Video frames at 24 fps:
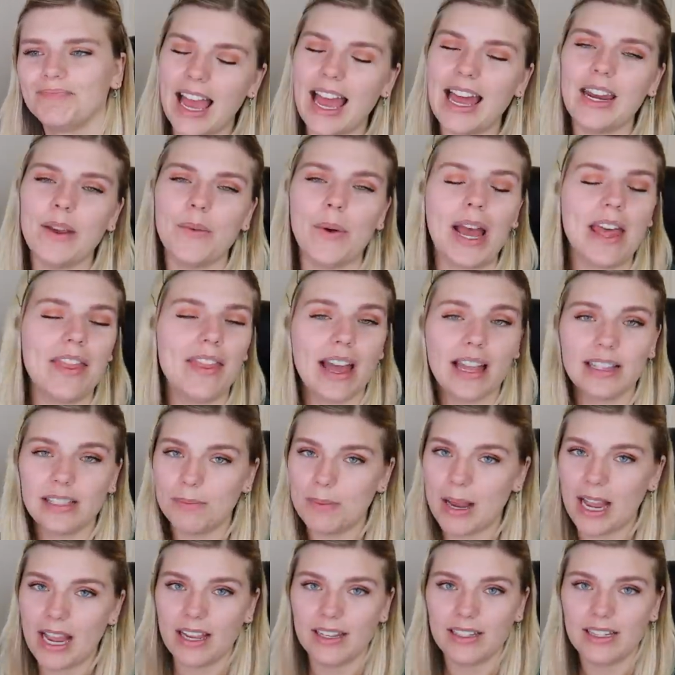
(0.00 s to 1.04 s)
Anyway, that's
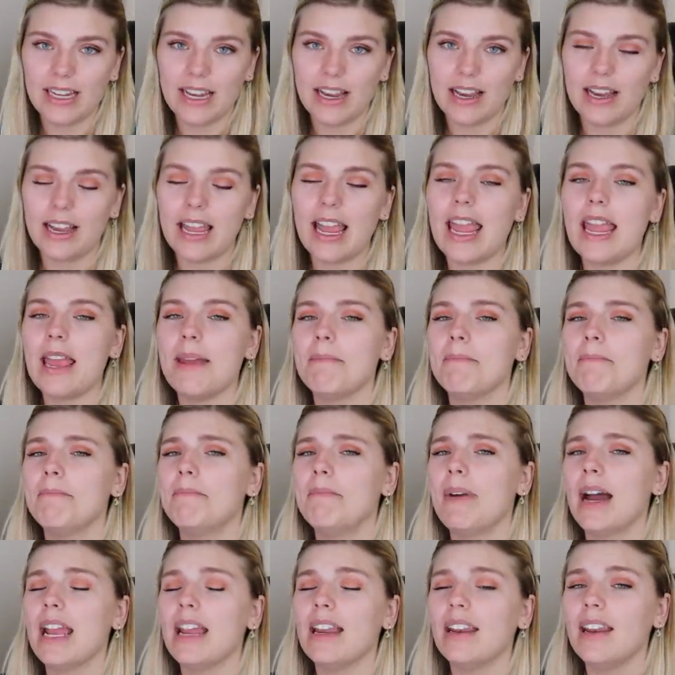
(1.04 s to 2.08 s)
my idea. It
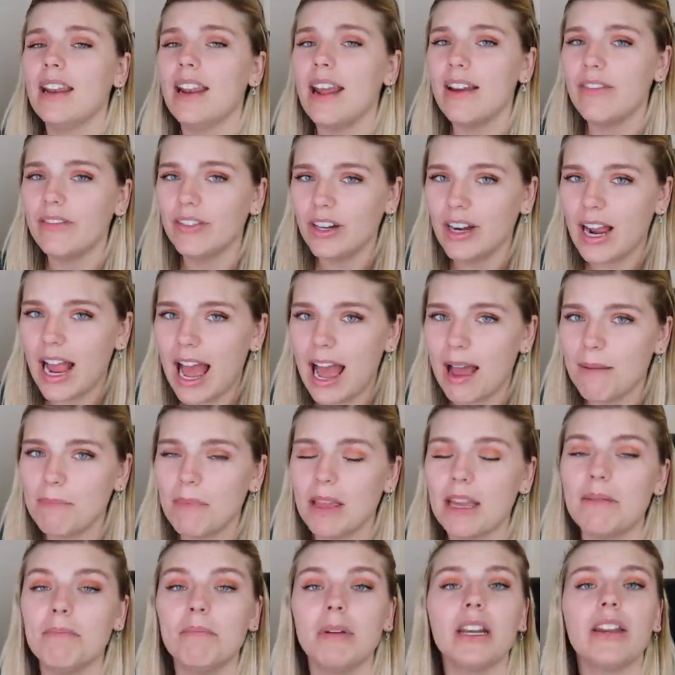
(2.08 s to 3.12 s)
might never
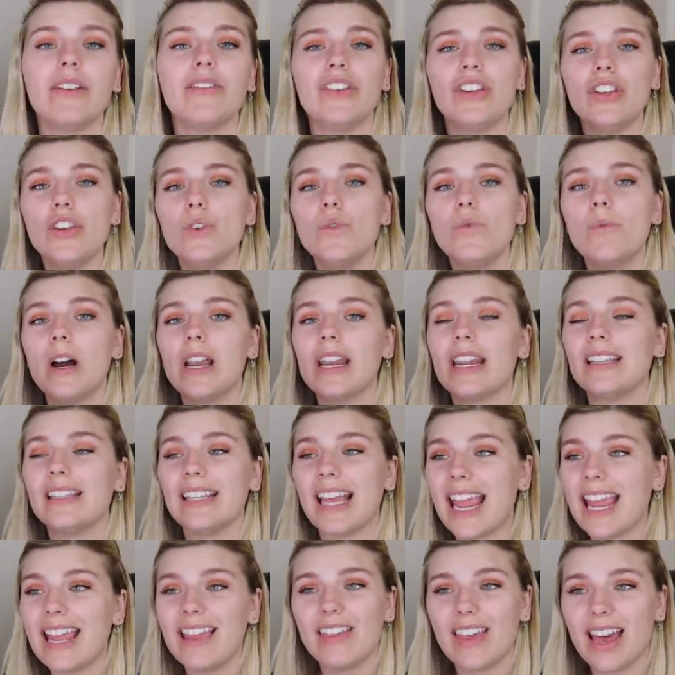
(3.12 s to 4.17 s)
happen, but if you want to
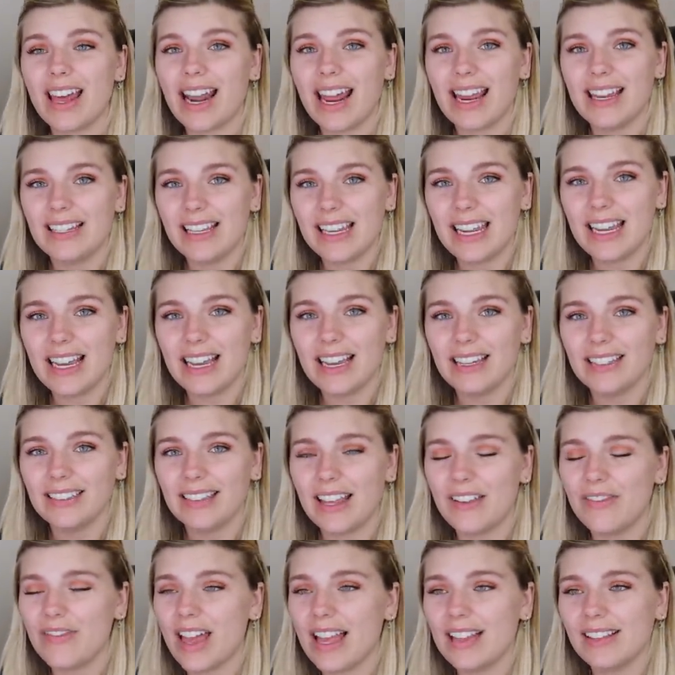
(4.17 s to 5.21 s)
take that idea,
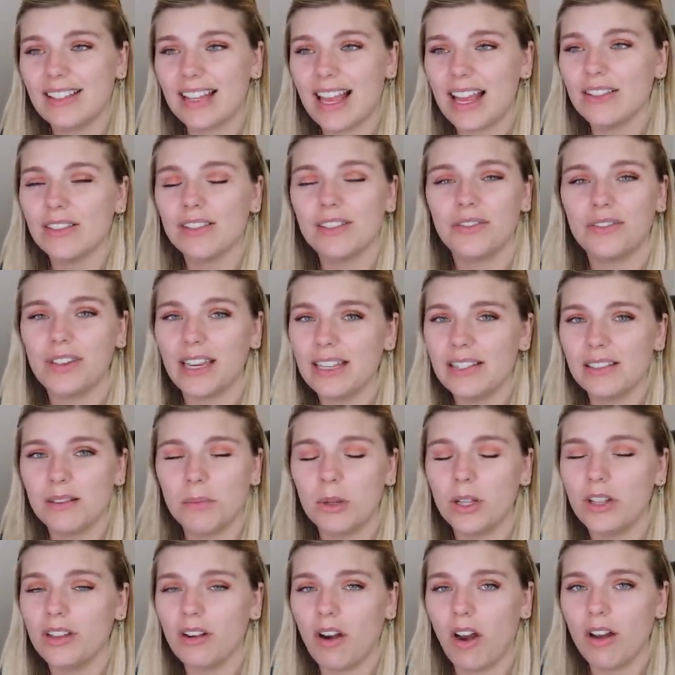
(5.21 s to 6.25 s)
if that sounds
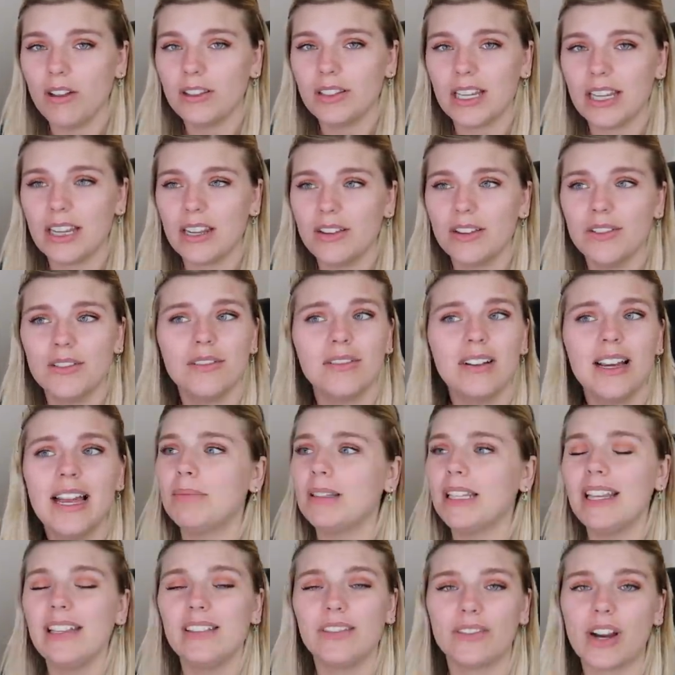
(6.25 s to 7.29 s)
feasible at all to you,
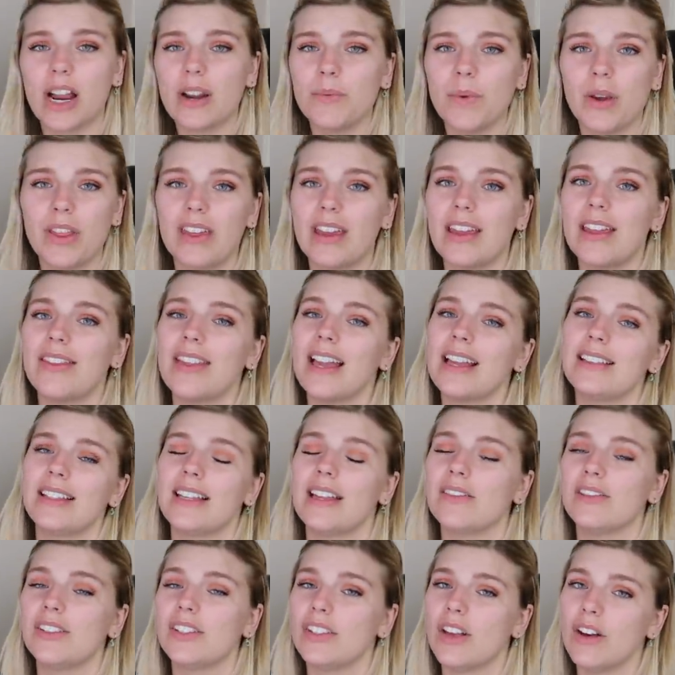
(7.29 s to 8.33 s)
please run with it. That
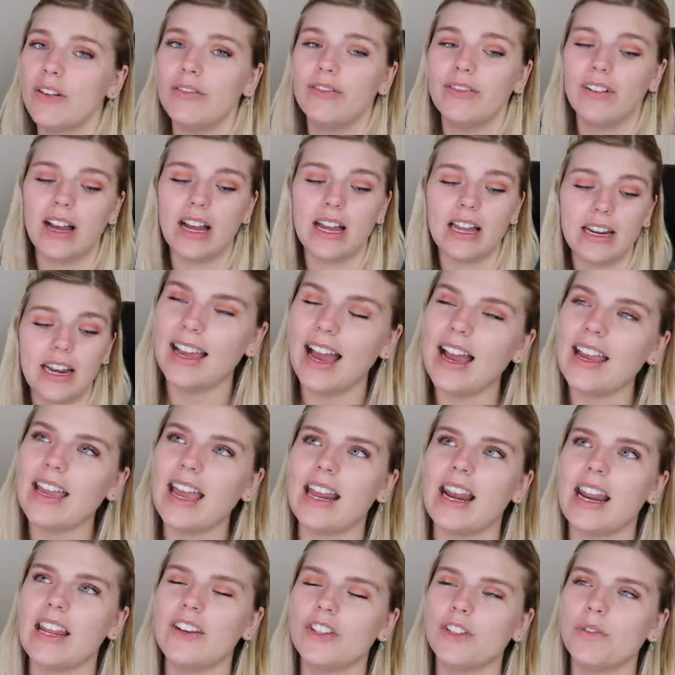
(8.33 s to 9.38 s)
sounds so fun.
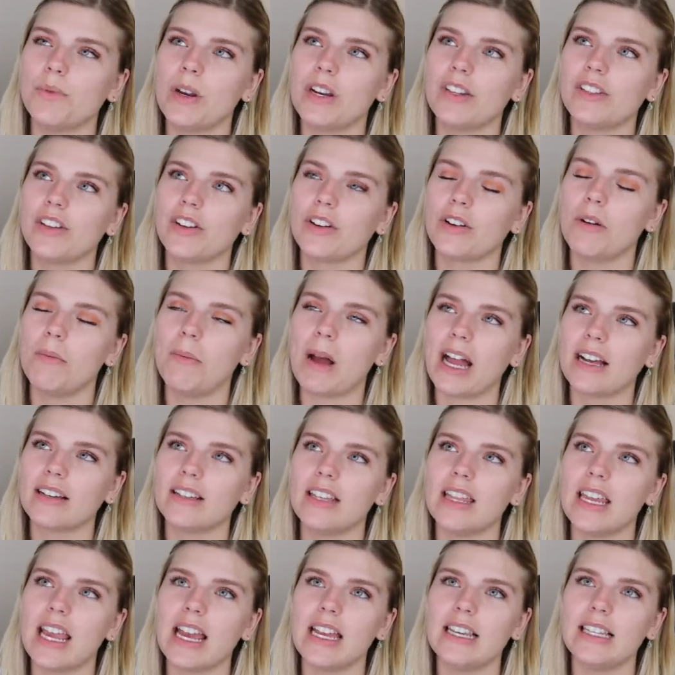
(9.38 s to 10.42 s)
Again, I just want to circle back
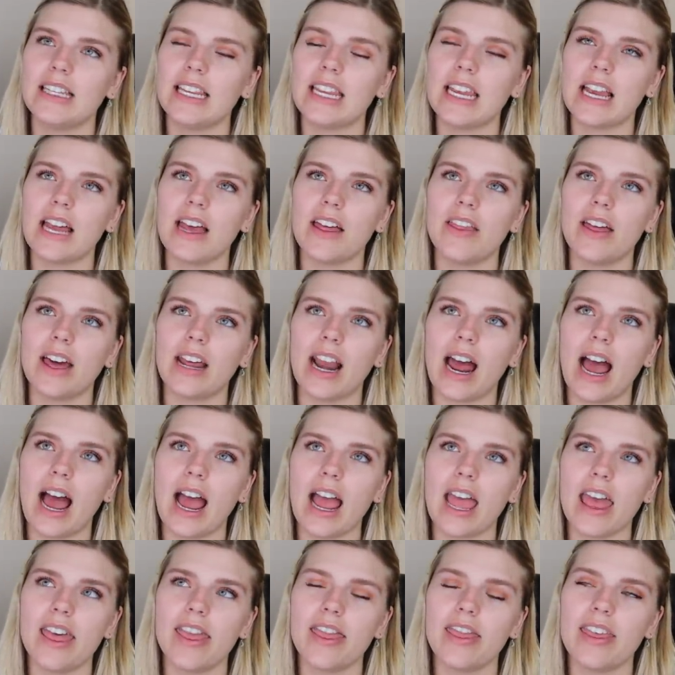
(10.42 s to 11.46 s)
to the idea that
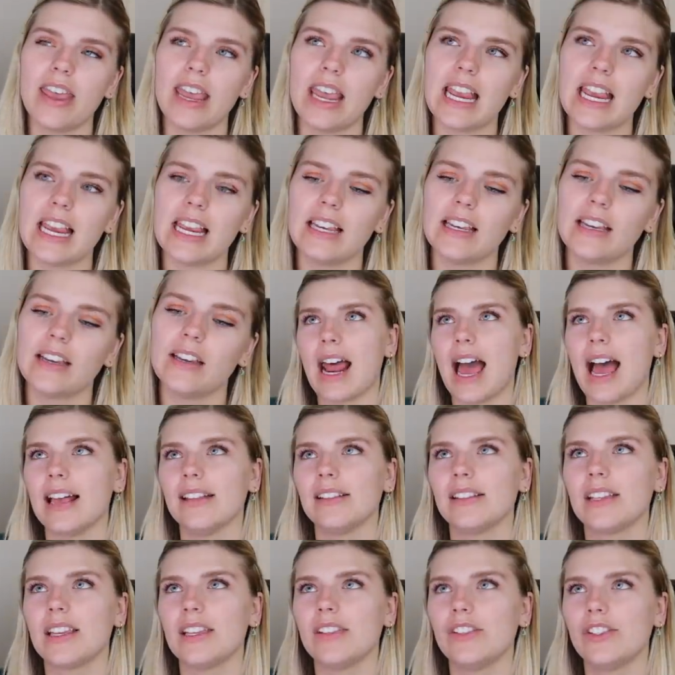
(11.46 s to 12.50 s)
I think
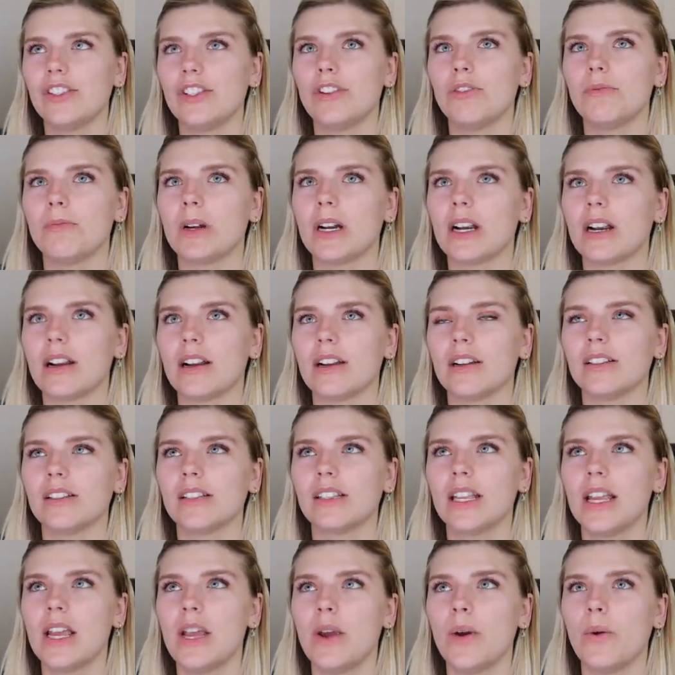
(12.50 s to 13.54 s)
as
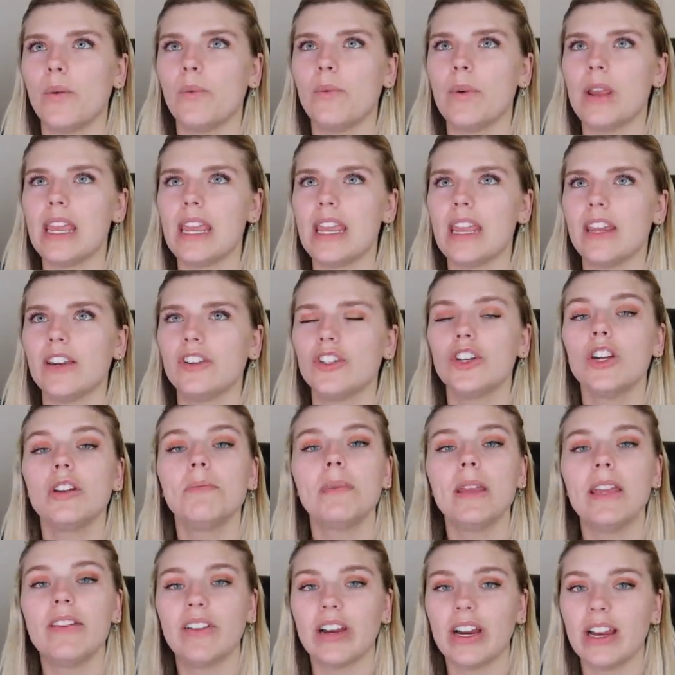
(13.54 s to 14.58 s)
consumers, we should
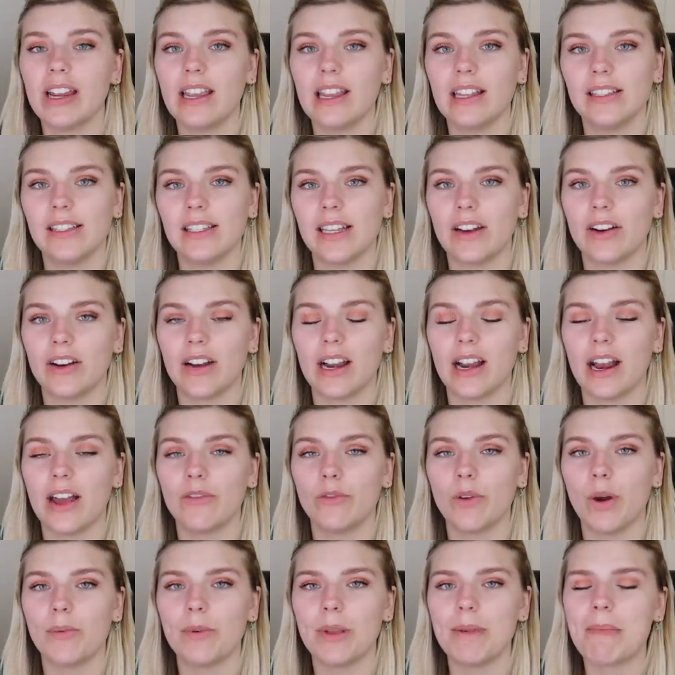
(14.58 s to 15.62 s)
be very considerate
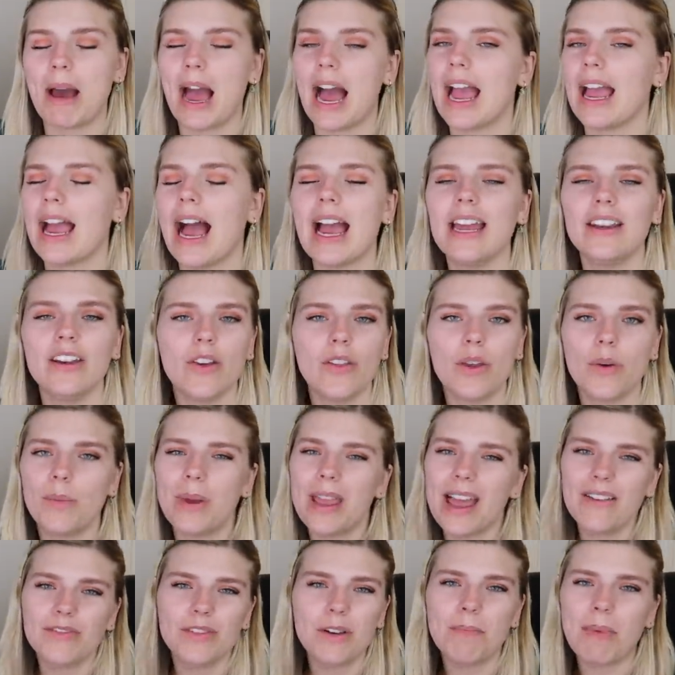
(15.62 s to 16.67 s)
of what we buy. I know that
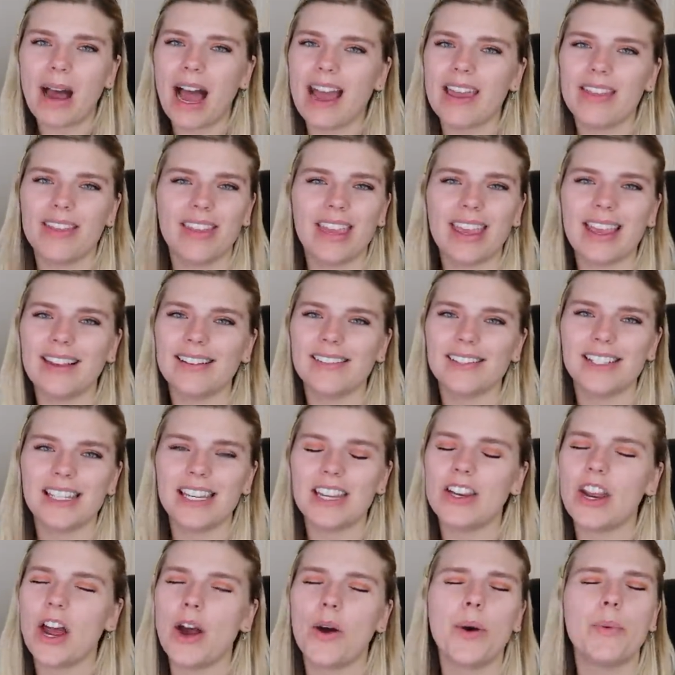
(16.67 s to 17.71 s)
we have to buy things,
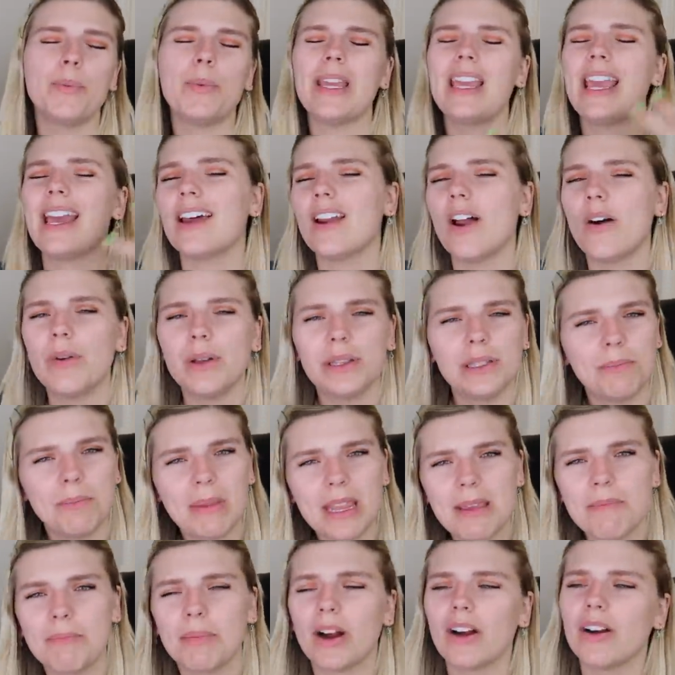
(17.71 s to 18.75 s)
you know, and we can't always
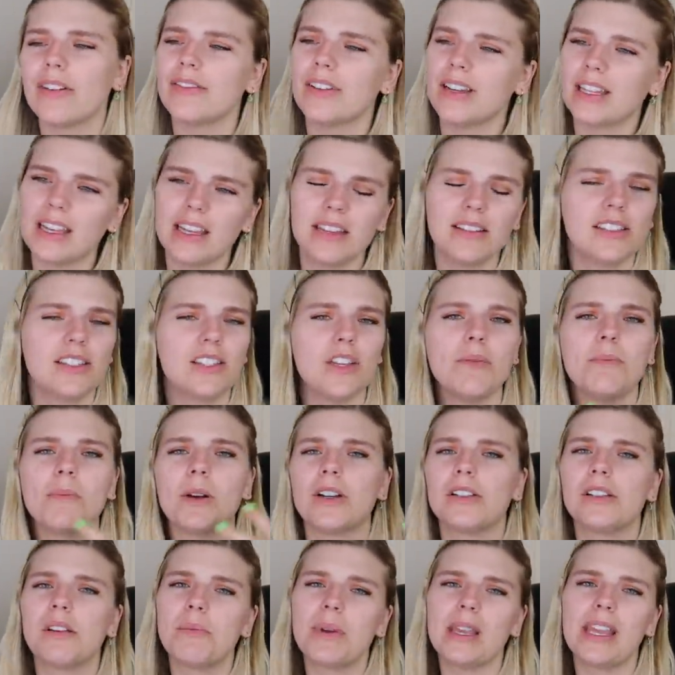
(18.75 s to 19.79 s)
be perfect
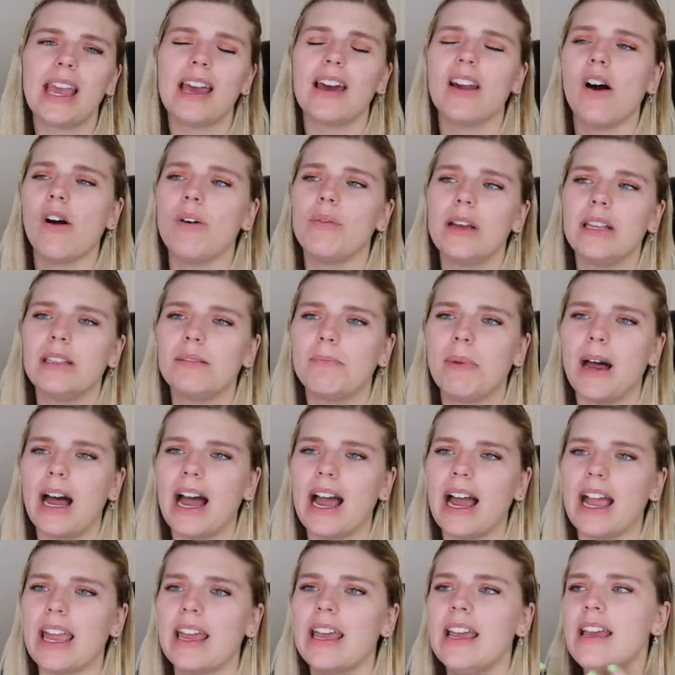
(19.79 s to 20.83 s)
consumers and we can't always
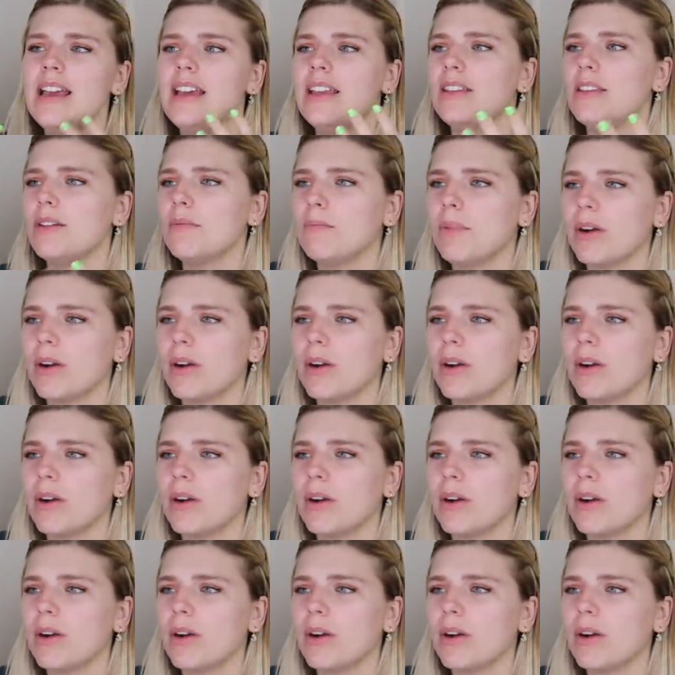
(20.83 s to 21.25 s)
buy the